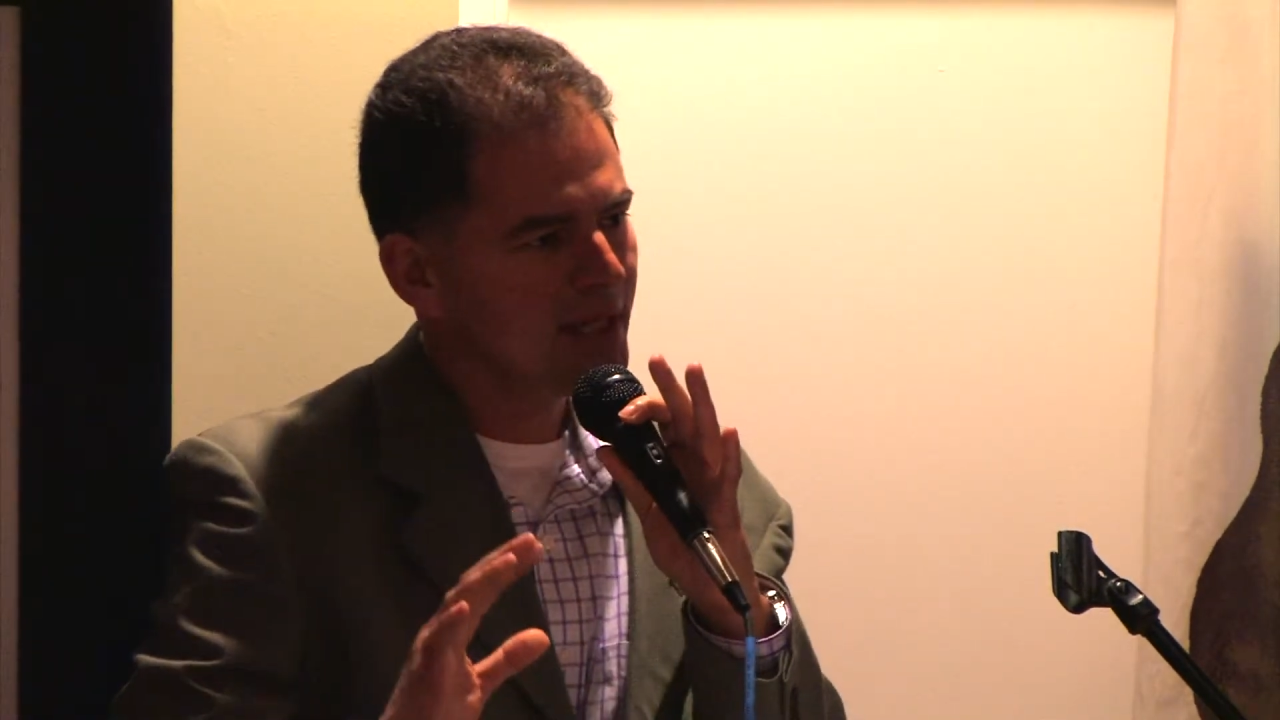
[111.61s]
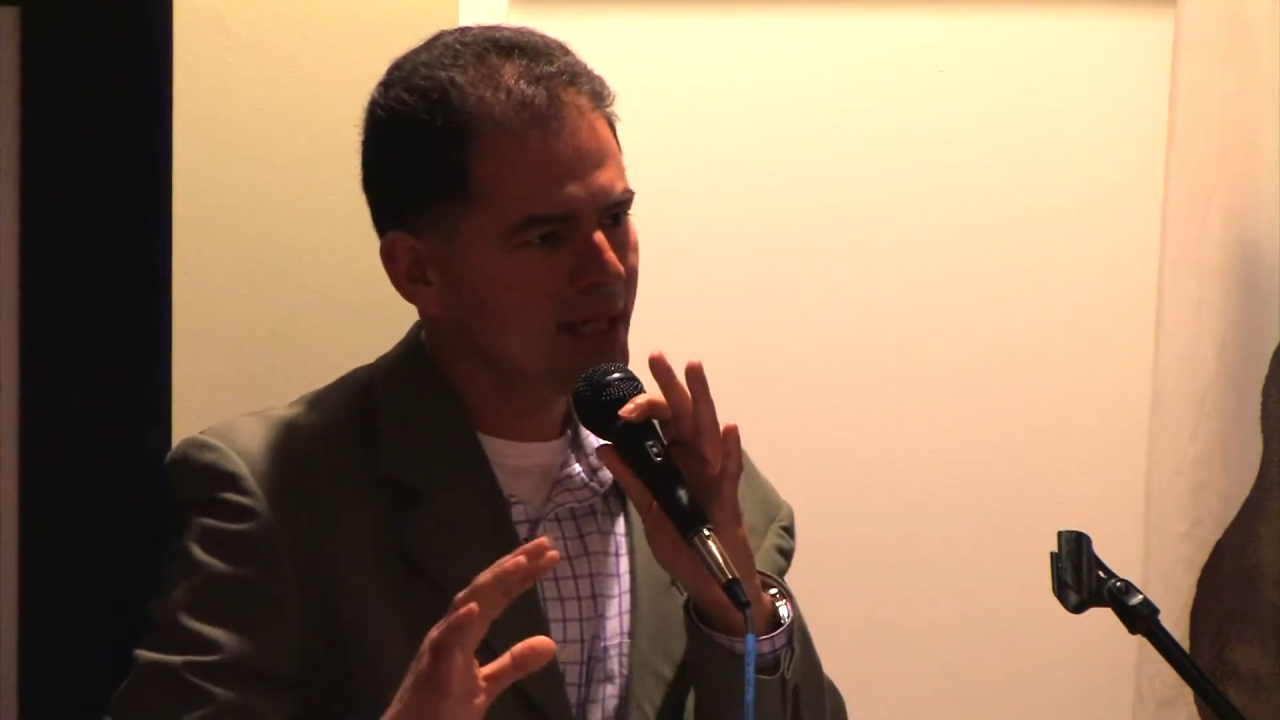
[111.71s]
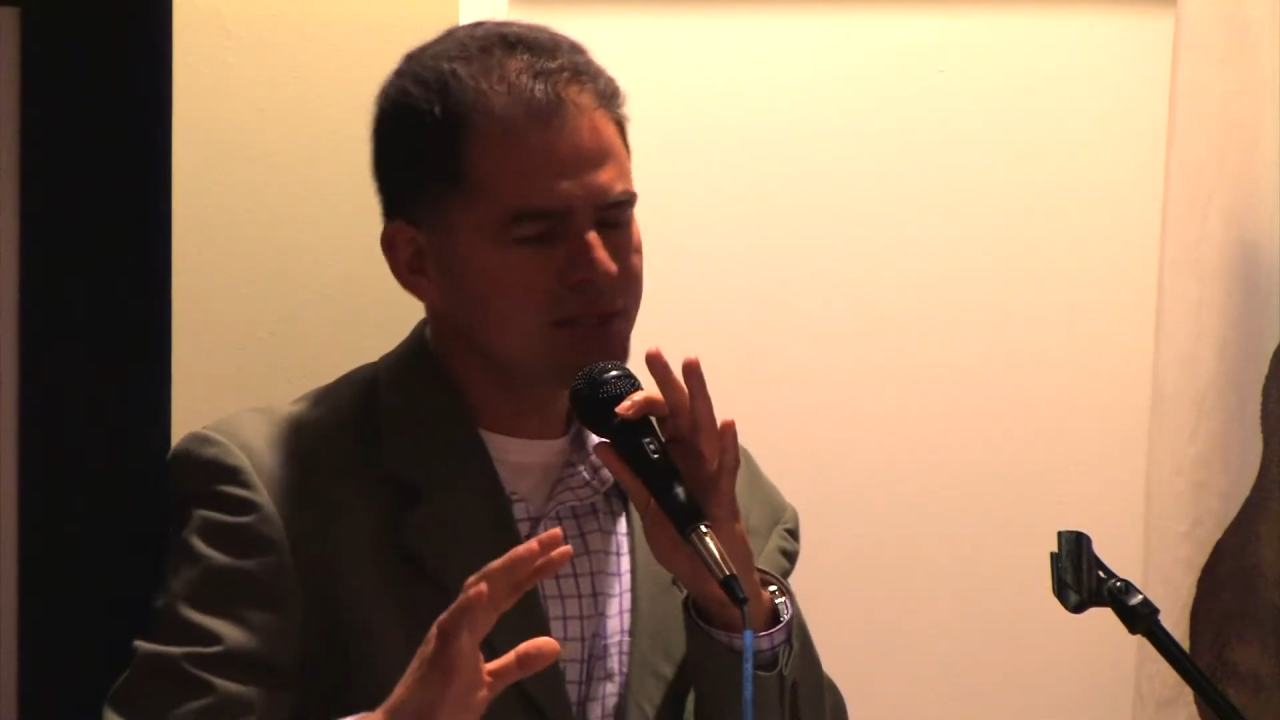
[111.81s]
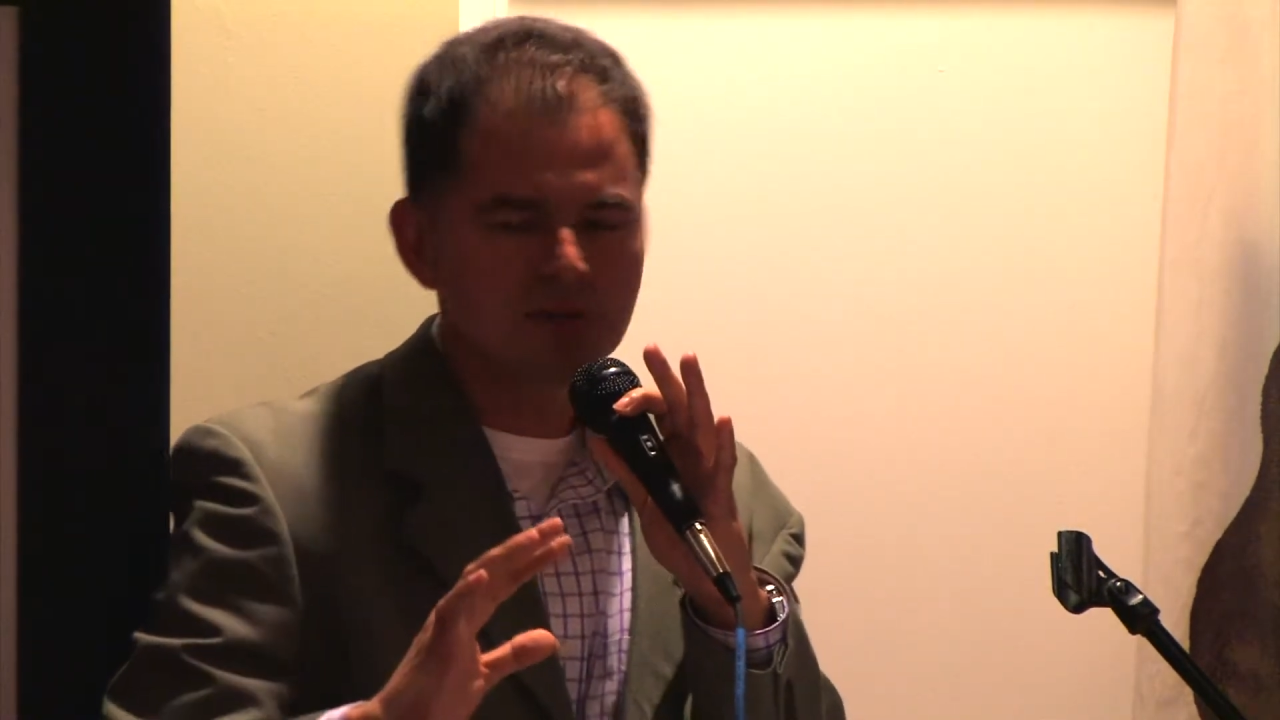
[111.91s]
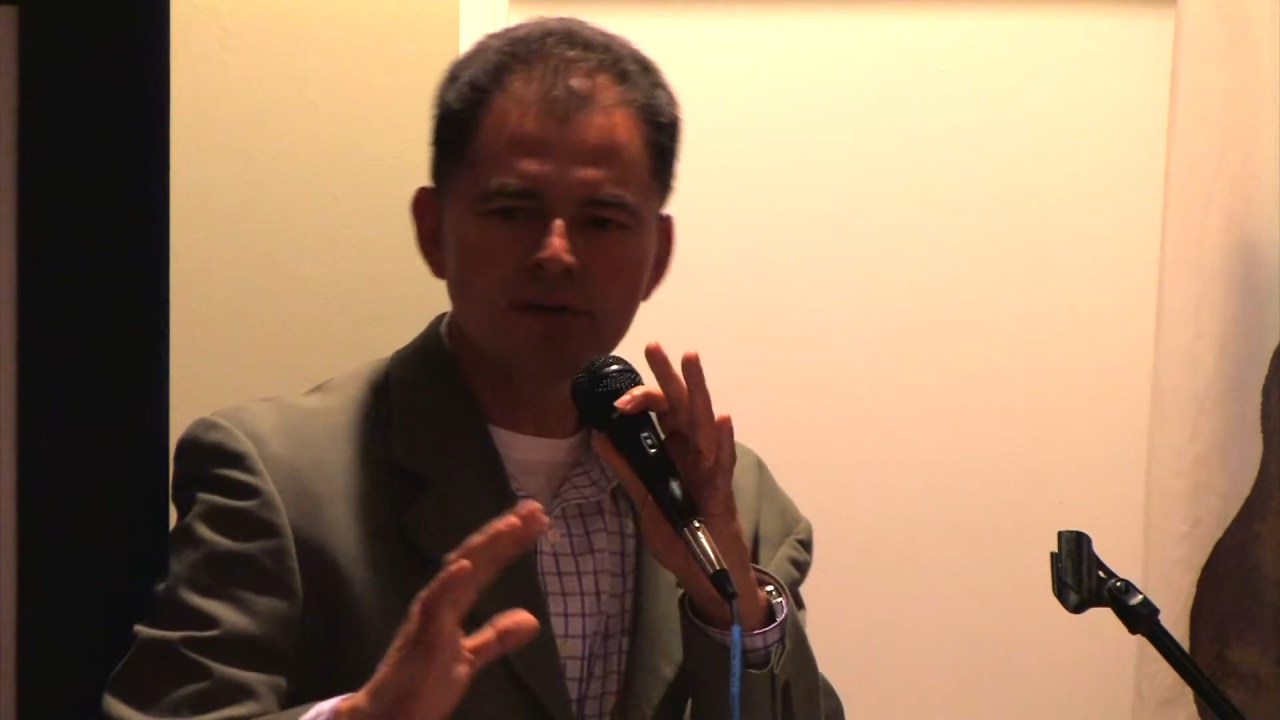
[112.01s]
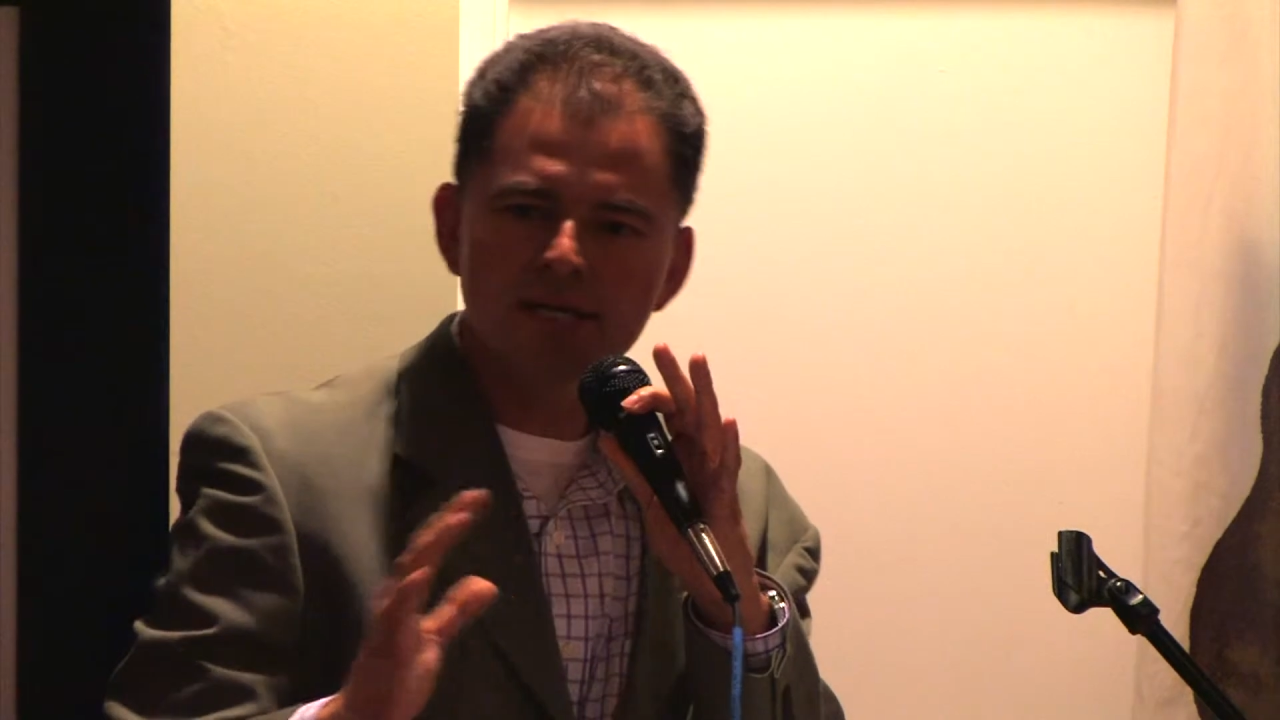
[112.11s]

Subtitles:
and do